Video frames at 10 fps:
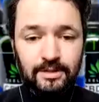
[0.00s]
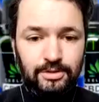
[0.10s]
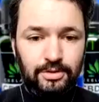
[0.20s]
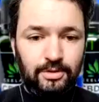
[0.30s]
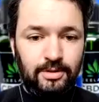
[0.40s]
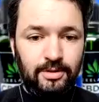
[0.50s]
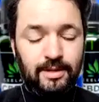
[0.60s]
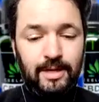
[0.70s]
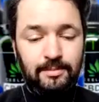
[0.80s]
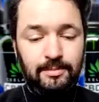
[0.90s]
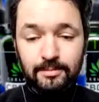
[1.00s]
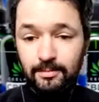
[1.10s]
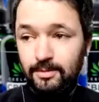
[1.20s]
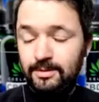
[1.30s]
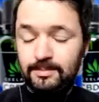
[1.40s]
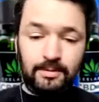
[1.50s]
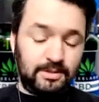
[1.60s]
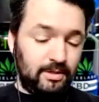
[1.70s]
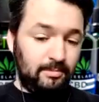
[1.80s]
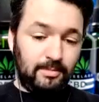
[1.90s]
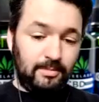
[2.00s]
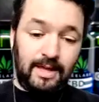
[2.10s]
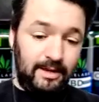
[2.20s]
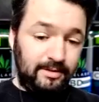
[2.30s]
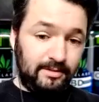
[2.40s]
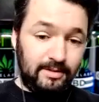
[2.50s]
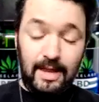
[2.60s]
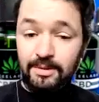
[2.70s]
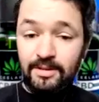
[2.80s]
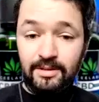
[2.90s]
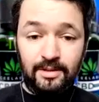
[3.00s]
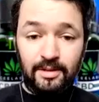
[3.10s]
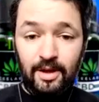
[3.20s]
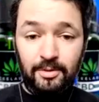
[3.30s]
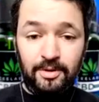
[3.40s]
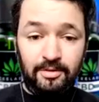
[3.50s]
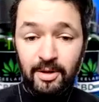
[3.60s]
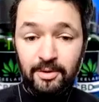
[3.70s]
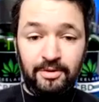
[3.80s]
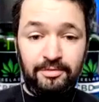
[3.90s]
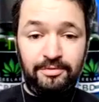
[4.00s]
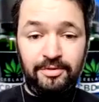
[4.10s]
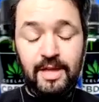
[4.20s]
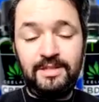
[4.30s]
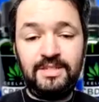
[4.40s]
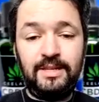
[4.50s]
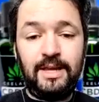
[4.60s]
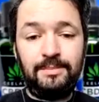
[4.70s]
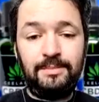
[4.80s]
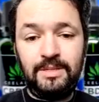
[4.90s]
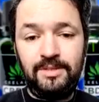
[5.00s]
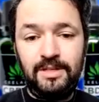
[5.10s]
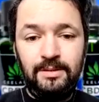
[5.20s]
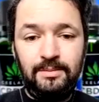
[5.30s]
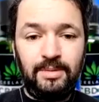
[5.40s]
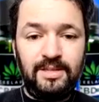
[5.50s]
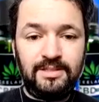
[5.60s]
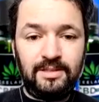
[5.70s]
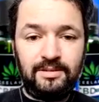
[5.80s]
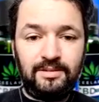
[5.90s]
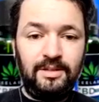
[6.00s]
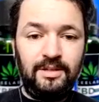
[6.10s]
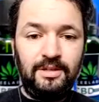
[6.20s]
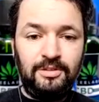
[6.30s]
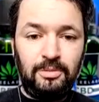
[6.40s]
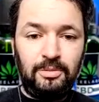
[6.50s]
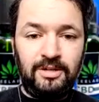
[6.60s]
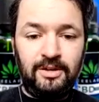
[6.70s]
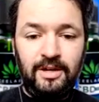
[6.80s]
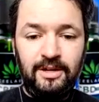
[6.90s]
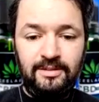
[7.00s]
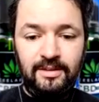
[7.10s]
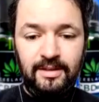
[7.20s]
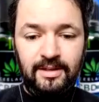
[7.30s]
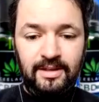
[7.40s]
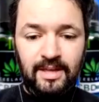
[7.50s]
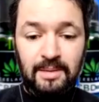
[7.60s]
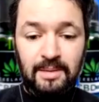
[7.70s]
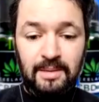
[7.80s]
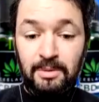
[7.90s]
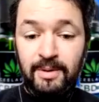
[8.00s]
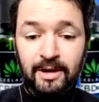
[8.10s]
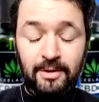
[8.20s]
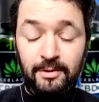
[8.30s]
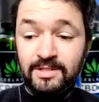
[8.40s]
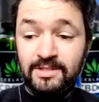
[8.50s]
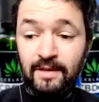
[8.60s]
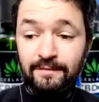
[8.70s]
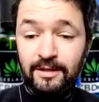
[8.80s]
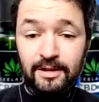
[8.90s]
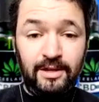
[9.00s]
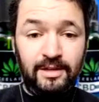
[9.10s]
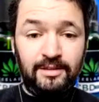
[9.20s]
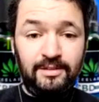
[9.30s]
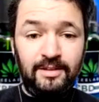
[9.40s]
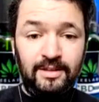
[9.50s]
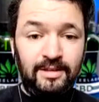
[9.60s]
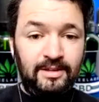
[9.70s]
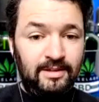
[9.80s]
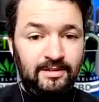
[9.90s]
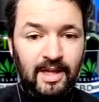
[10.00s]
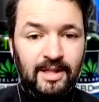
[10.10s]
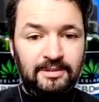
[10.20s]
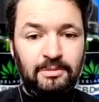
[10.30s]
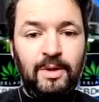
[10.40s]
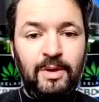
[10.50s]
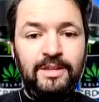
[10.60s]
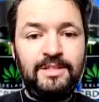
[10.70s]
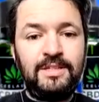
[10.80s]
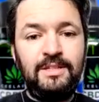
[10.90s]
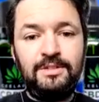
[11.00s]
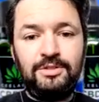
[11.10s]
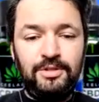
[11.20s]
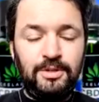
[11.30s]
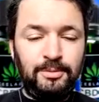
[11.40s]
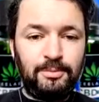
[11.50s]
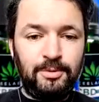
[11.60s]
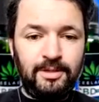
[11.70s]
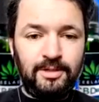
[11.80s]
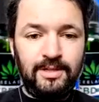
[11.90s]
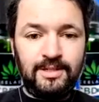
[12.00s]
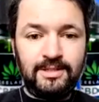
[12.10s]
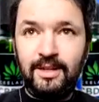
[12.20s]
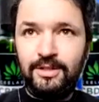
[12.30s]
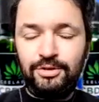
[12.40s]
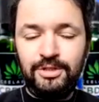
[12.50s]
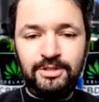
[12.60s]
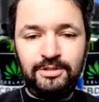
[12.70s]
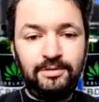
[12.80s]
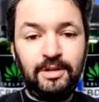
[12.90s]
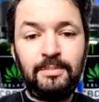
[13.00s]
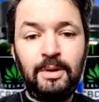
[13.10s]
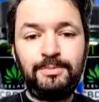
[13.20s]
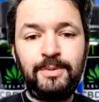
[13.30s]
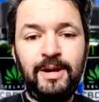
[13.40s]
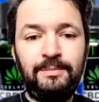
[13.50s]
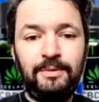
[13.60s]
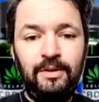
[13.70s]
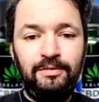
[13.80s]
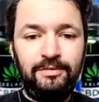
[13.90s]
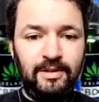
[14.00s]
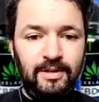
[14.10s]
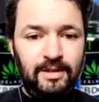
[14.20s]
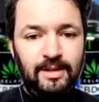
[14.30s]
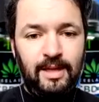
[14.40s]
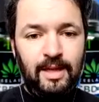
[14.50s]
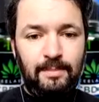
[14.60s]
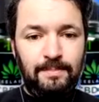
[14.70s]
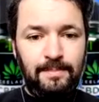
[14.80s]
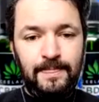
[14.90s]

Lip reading: sure. I suppose I'm Alan Clabby, the owner, founder of CEELABB CBD, based in Dublin, Ireland. My background is definitely not in the health and wellness industry. I was working as an electrician for the most part of my life, and